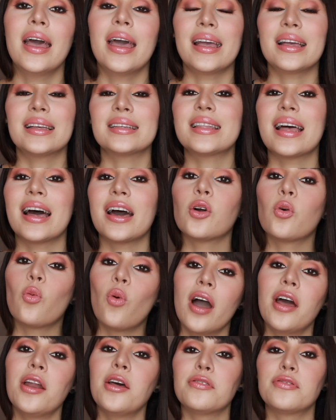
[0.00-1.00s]
Is that
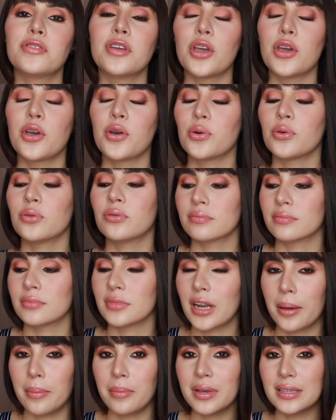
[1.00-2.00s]
one of you,
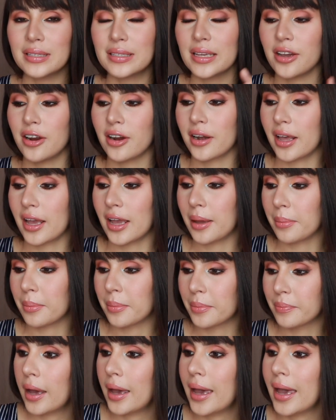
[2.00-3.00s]
let me see her
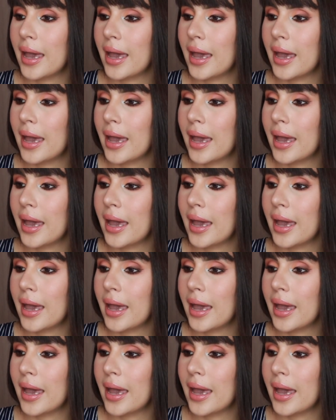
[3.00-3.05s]
name,